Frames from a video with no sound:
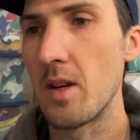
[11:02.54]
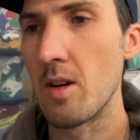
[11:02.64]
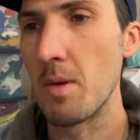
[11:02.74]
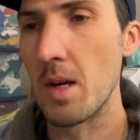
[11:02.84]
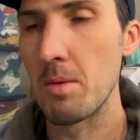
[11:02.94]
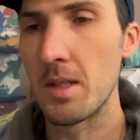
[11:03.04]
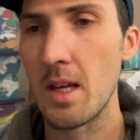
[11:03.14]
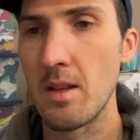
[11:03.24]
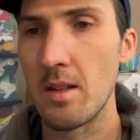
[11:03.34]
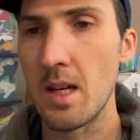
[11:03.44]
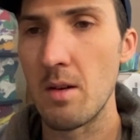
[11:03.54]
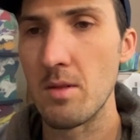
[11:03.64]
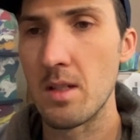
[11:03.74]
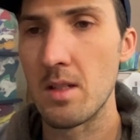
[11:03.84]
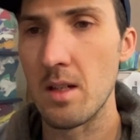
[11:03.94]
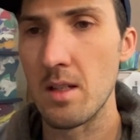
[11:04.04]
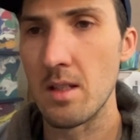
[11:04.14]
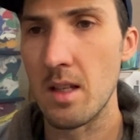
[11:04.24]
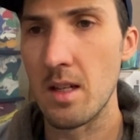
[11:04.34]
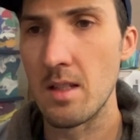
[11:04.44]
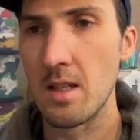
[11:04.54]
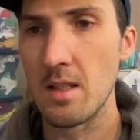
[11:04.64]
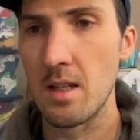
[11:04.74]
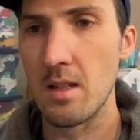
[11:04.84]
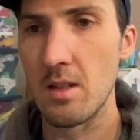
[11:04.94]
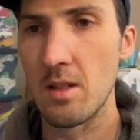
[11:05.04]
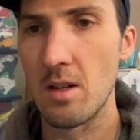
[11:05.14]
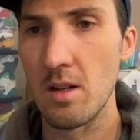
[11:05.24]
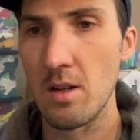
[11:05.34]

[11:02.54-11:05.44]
airbag, but I thought that was interesting that it says that under car